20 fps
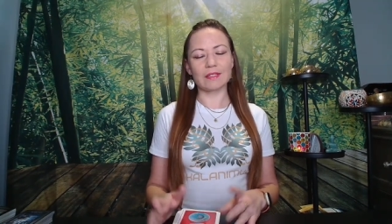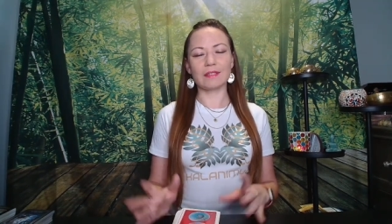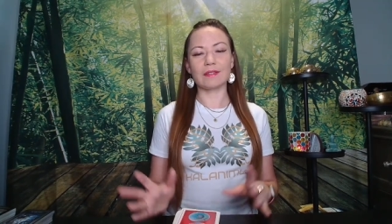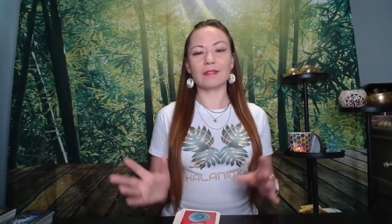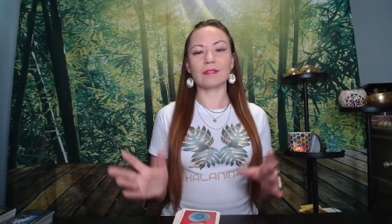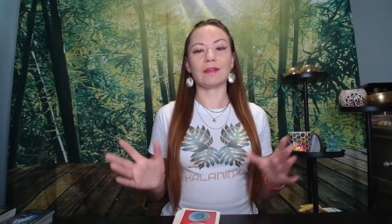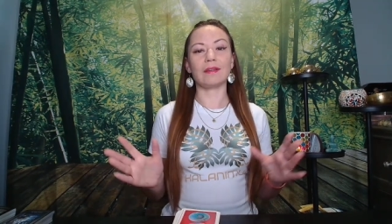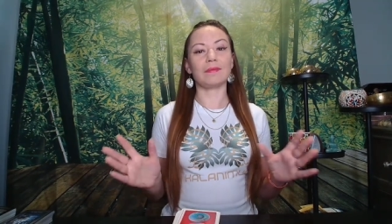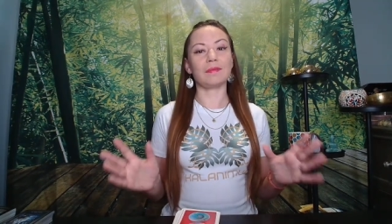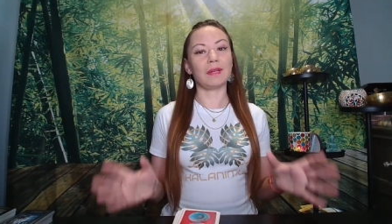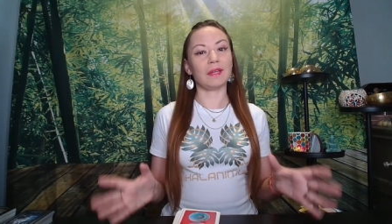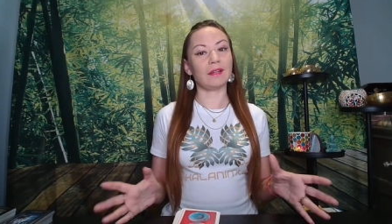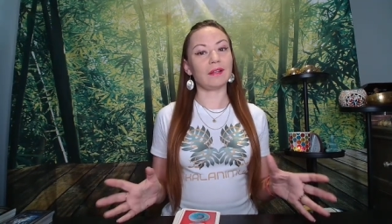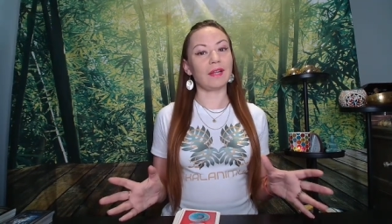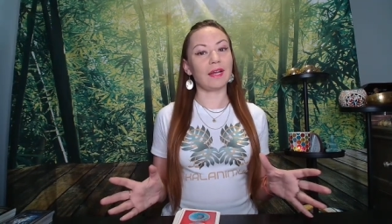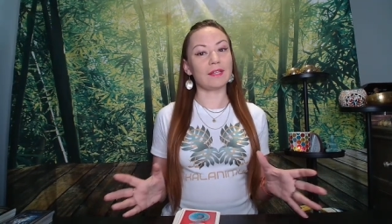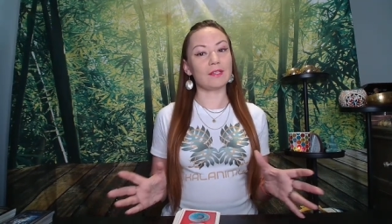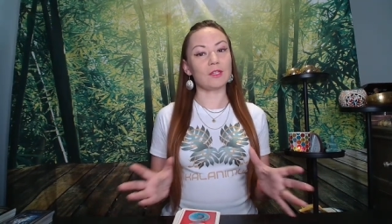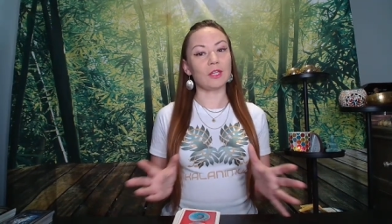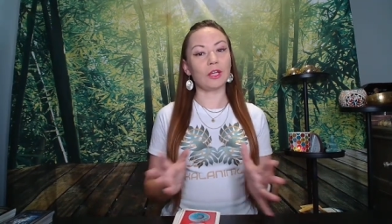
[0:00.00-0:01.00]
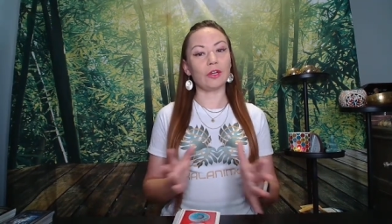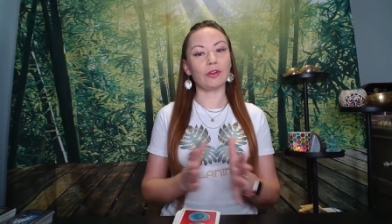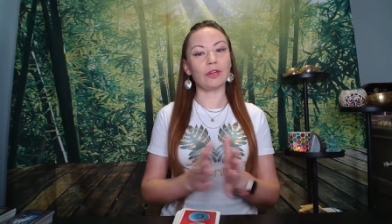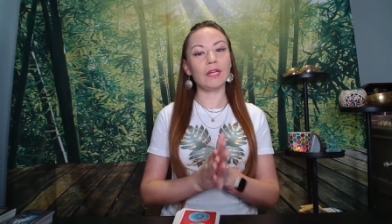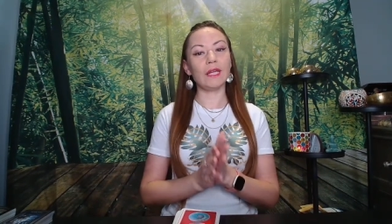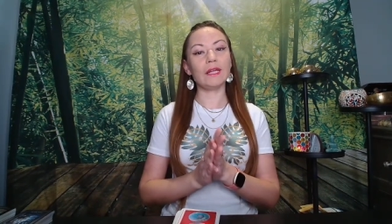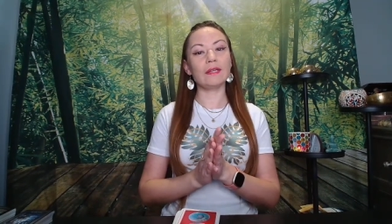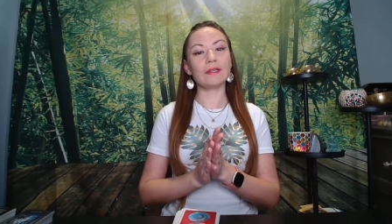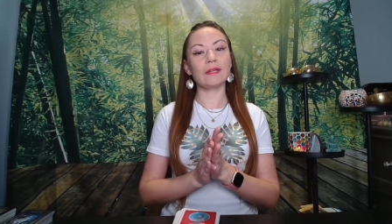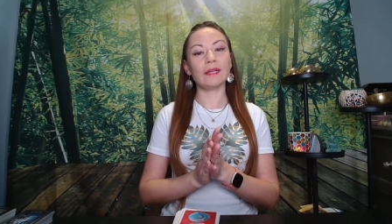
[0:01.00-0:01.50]
This is going to be a classic
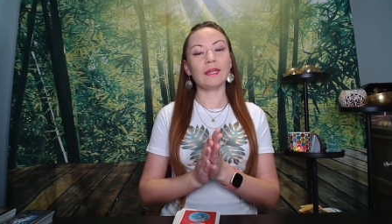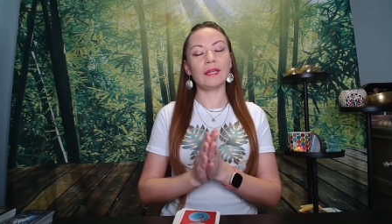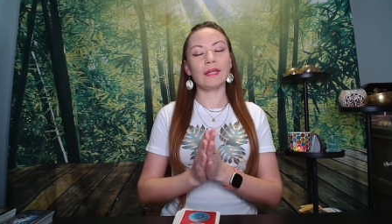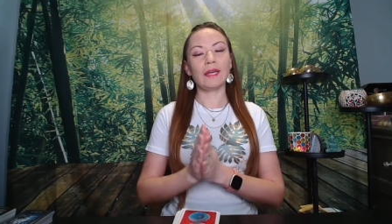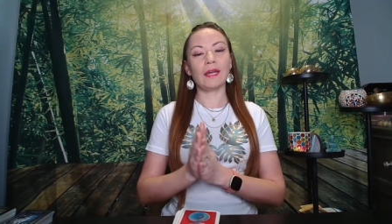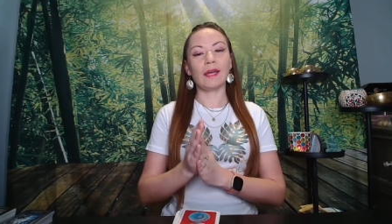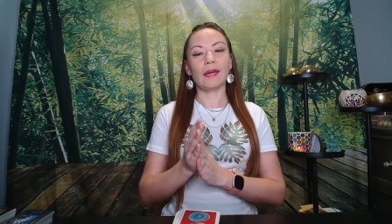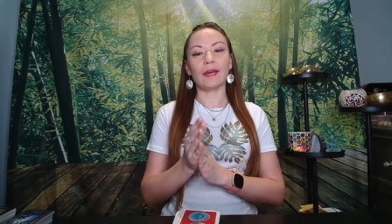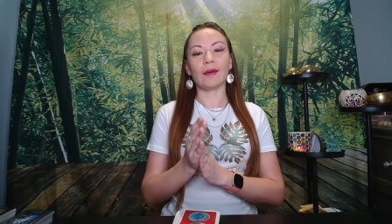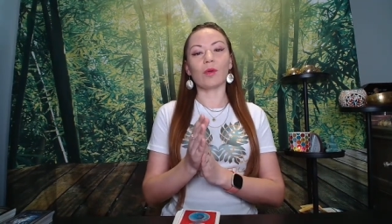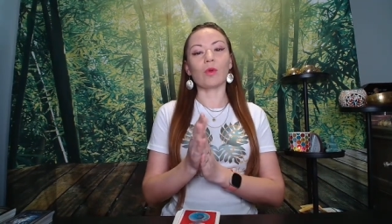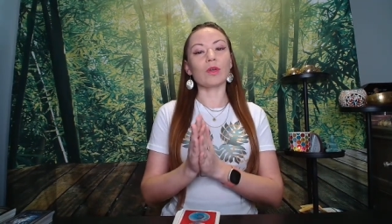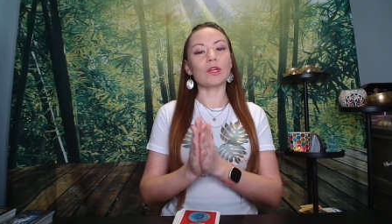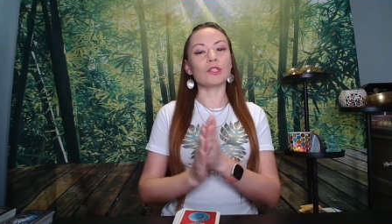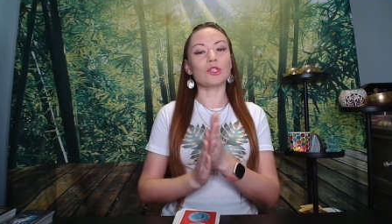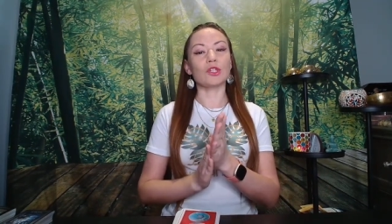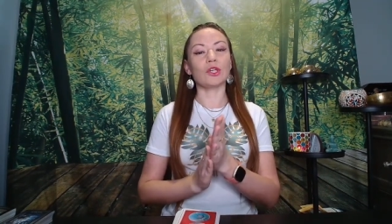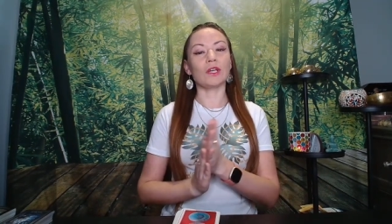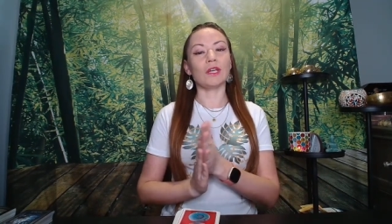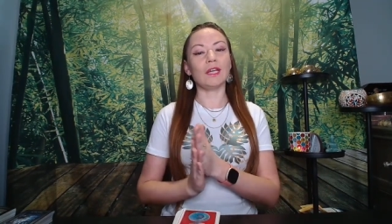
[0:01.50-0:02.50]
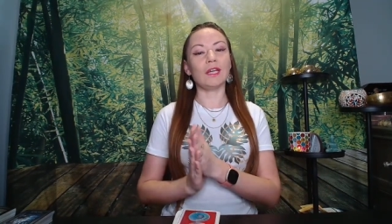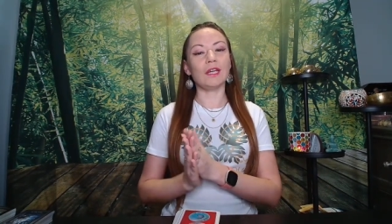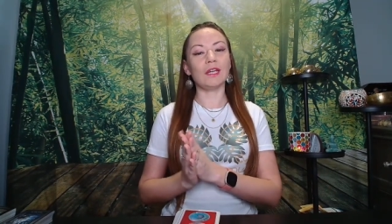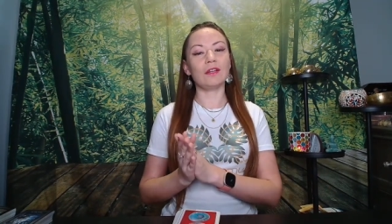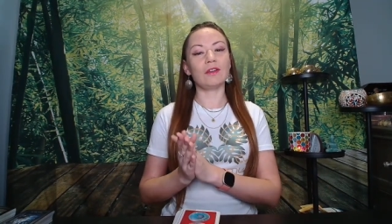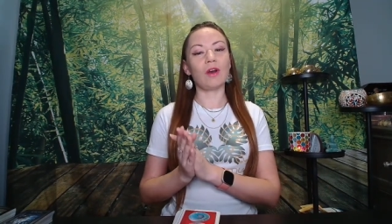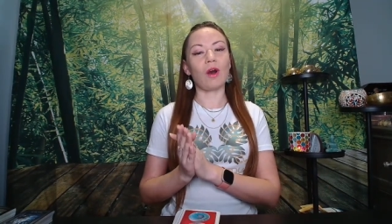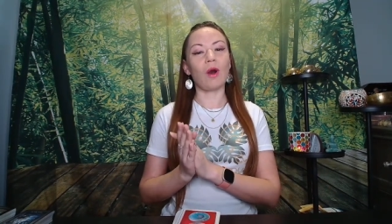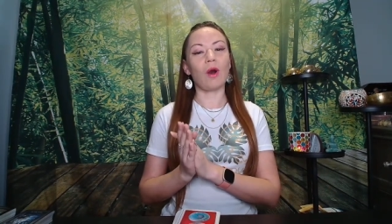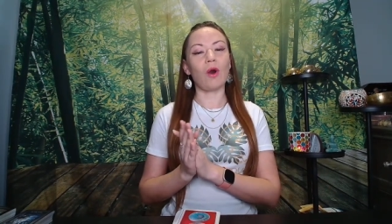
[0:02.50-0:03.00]
read, a quick check-in